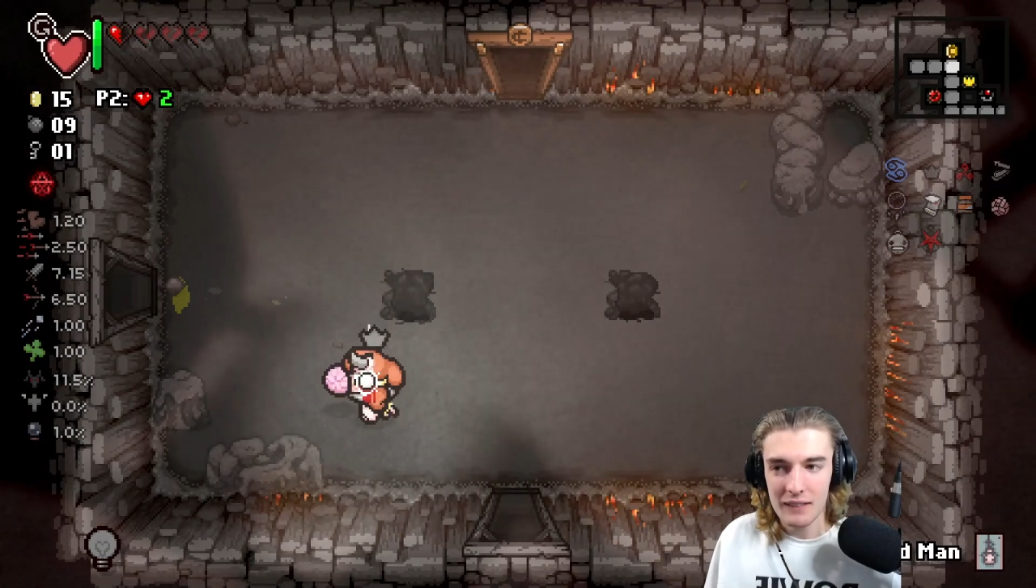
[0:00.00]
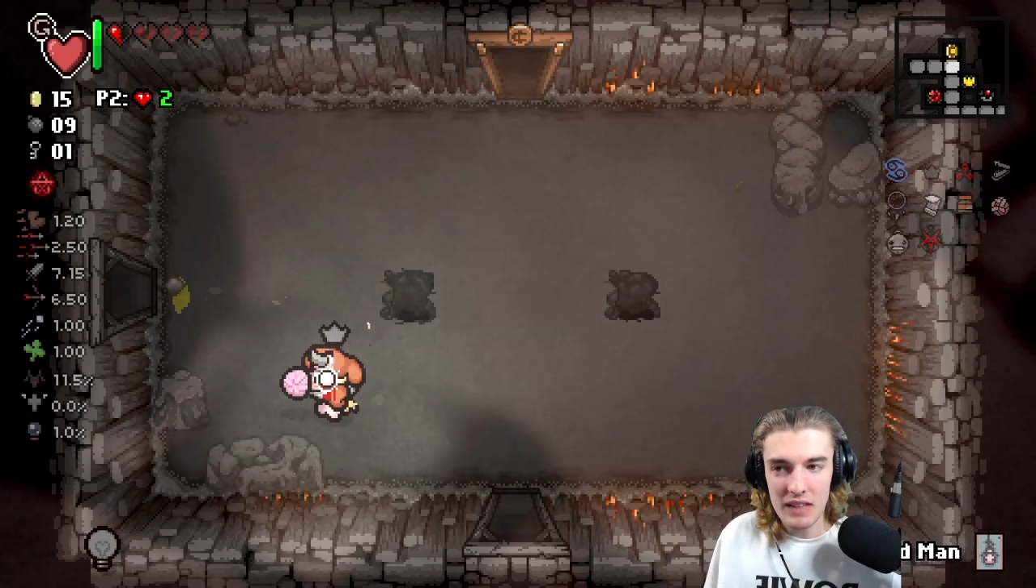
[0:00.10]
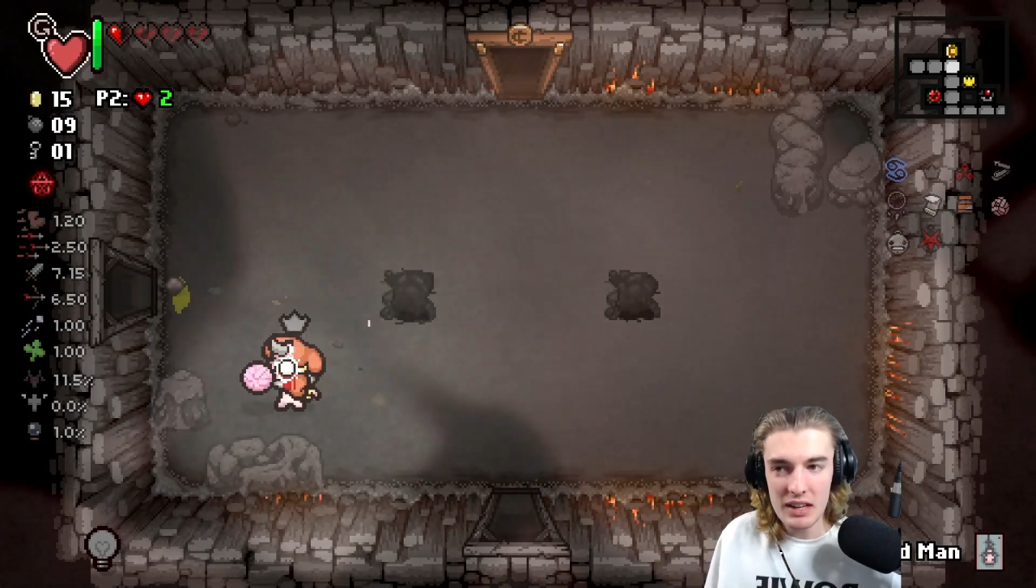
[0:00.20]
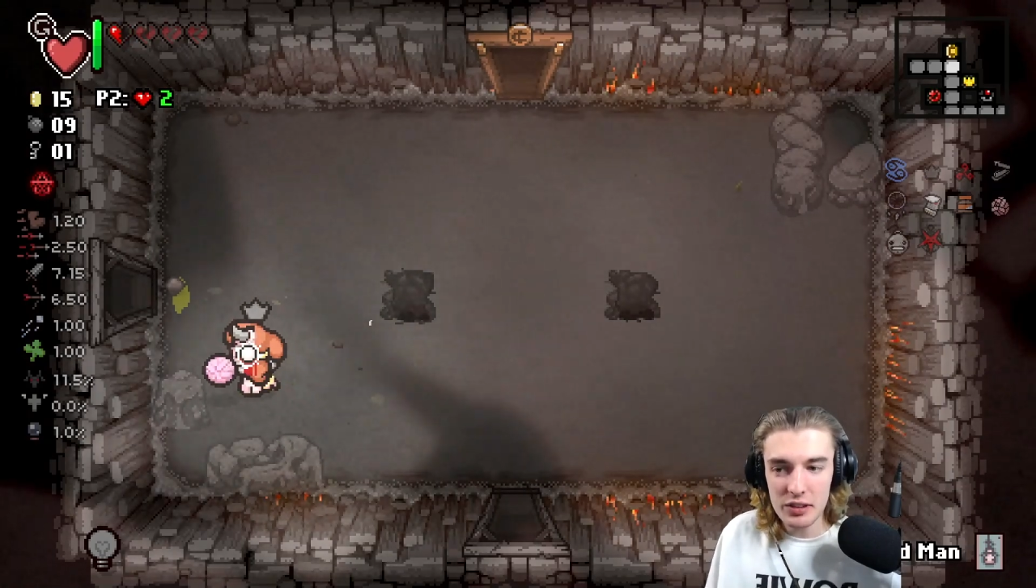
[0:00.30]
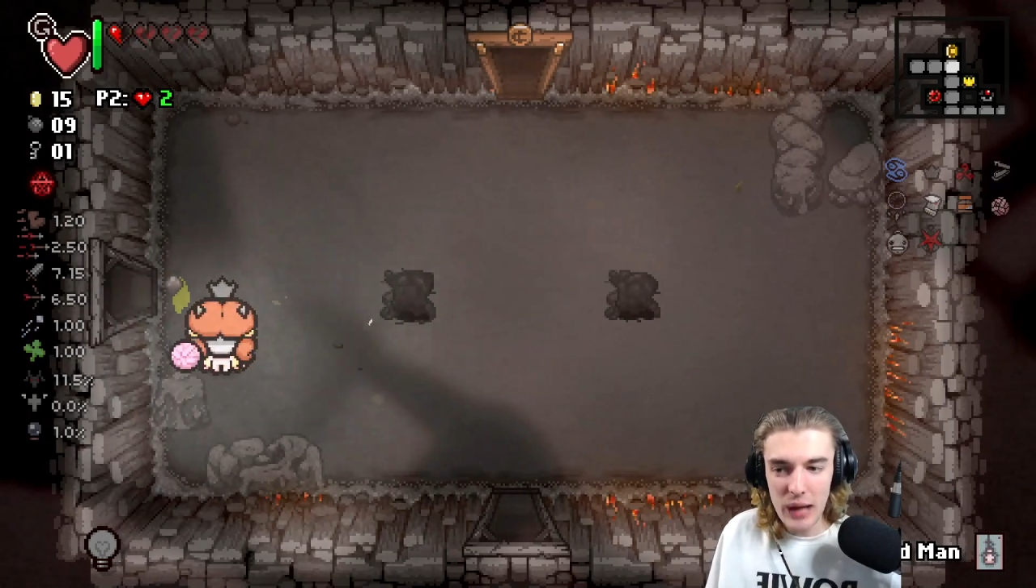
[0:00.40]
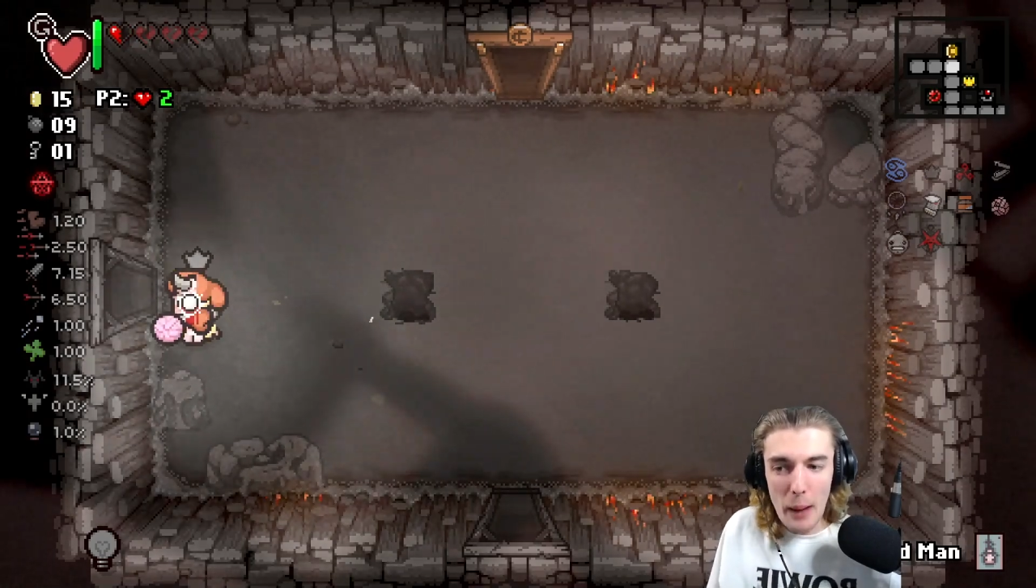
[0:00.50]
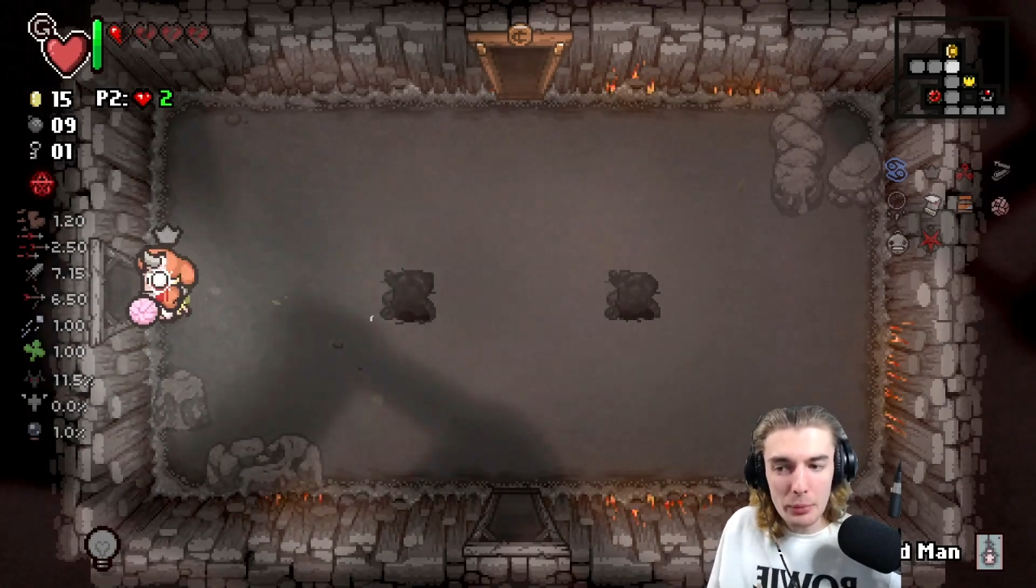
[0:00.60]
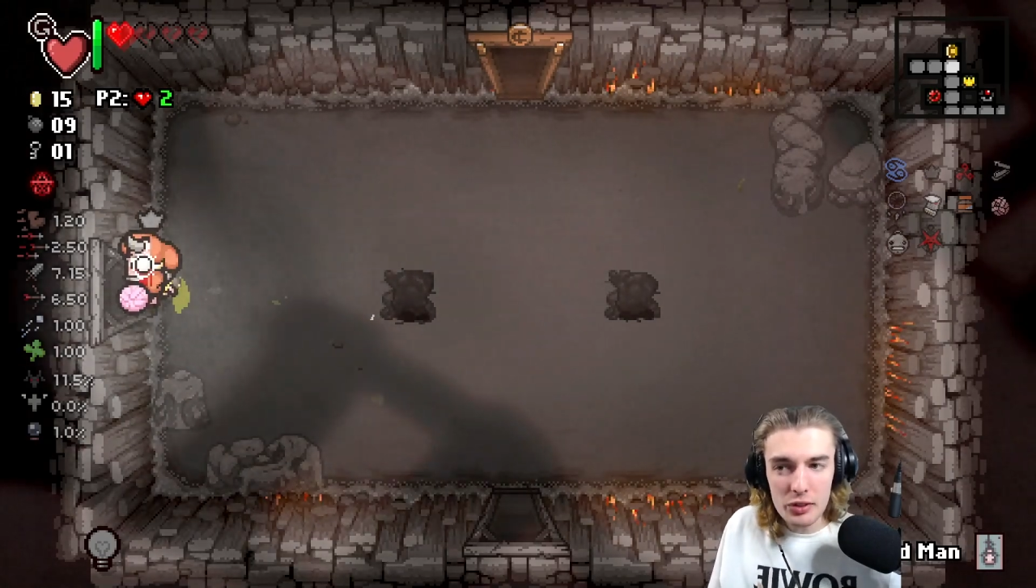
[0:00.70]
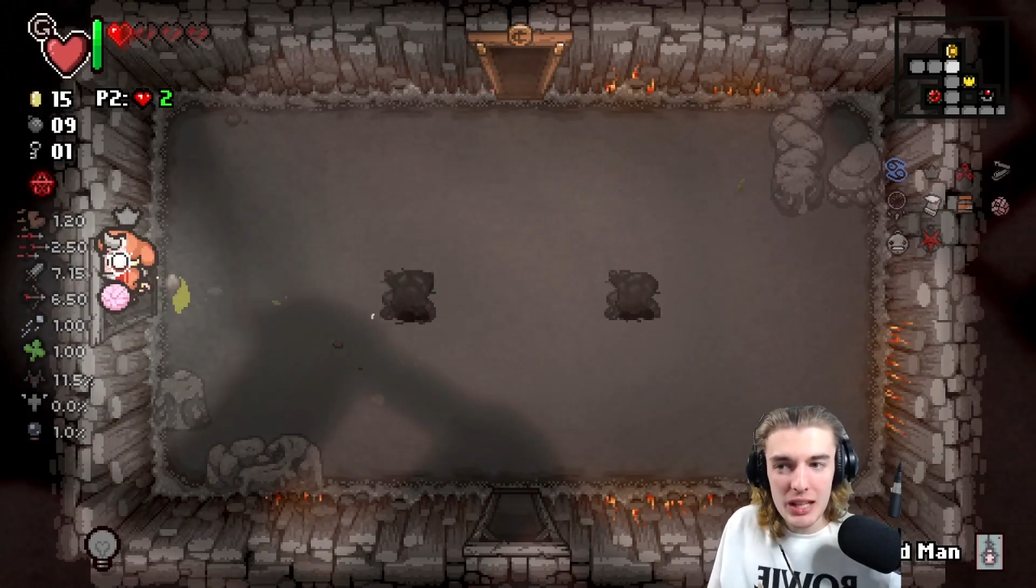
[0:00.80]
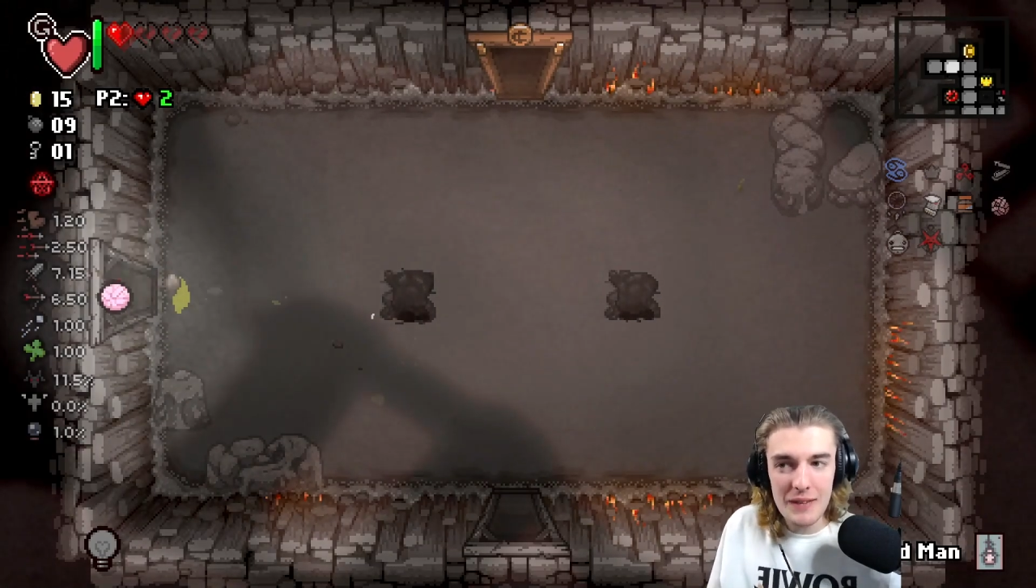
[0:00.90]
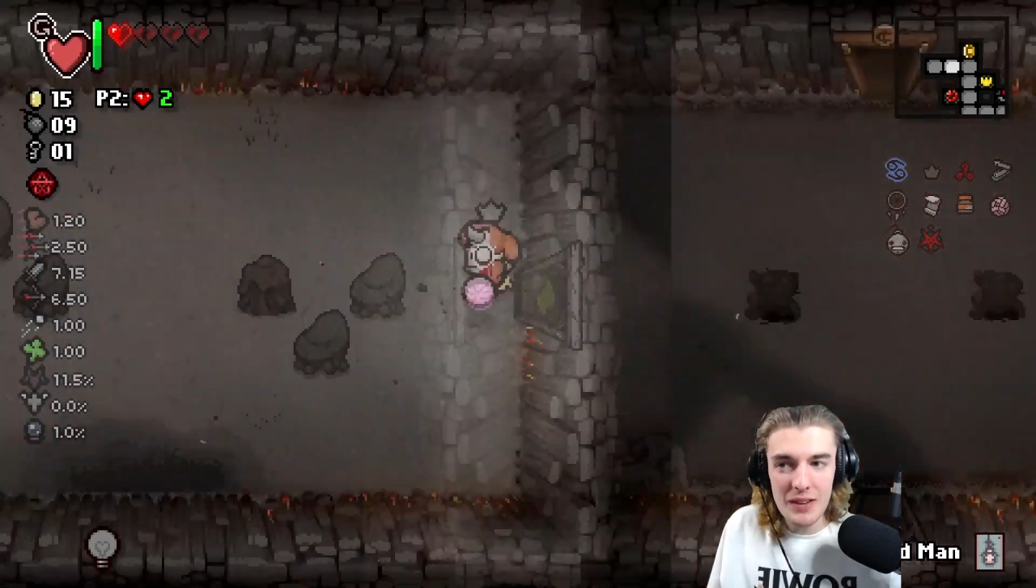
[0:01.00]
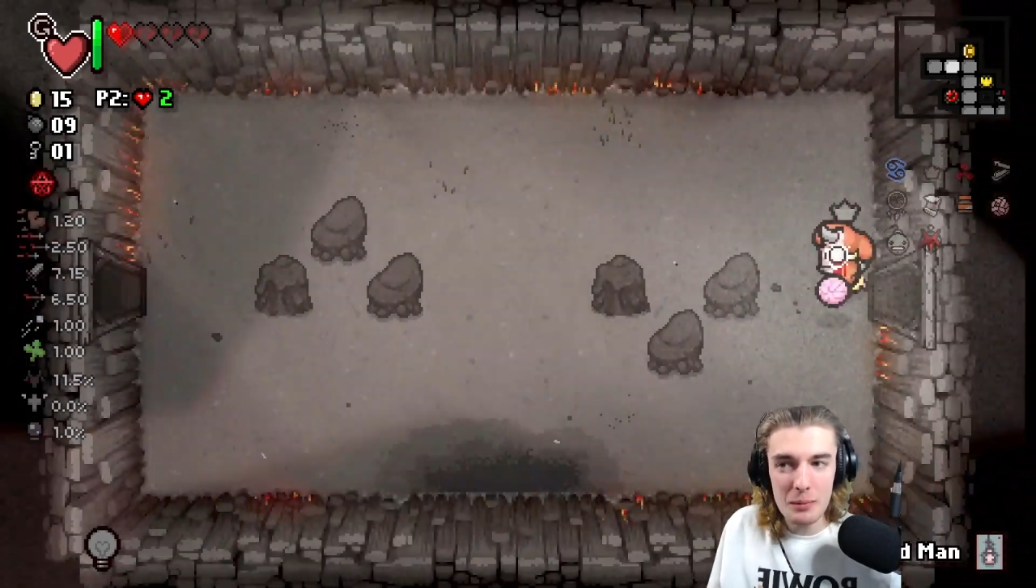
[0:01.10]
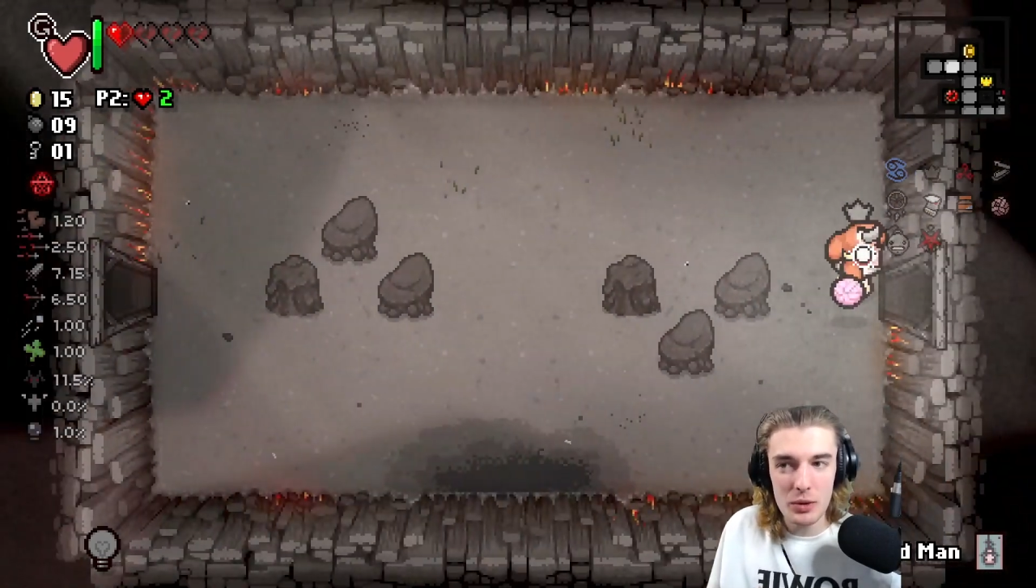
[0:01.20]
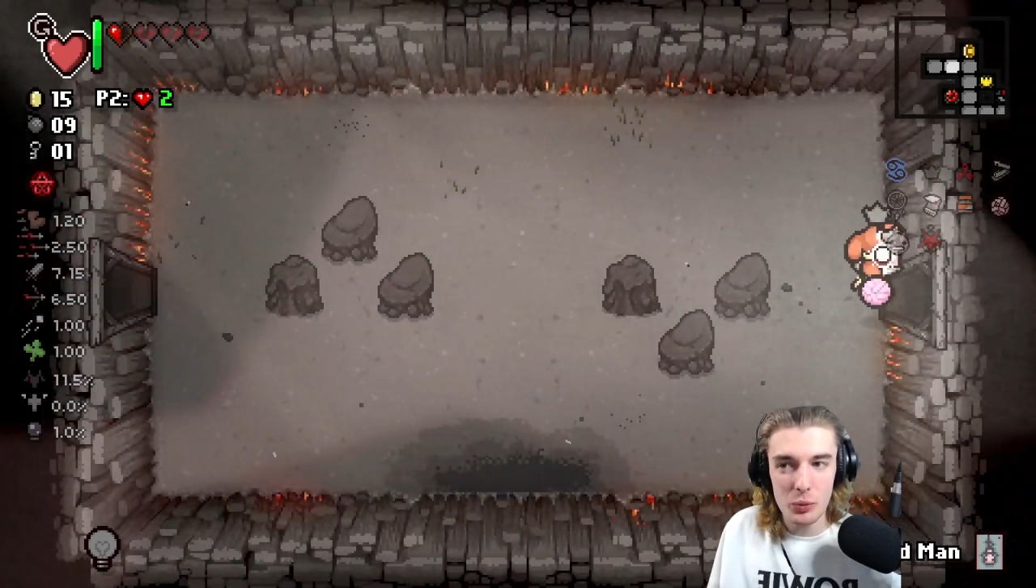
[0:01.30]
and stop just giving me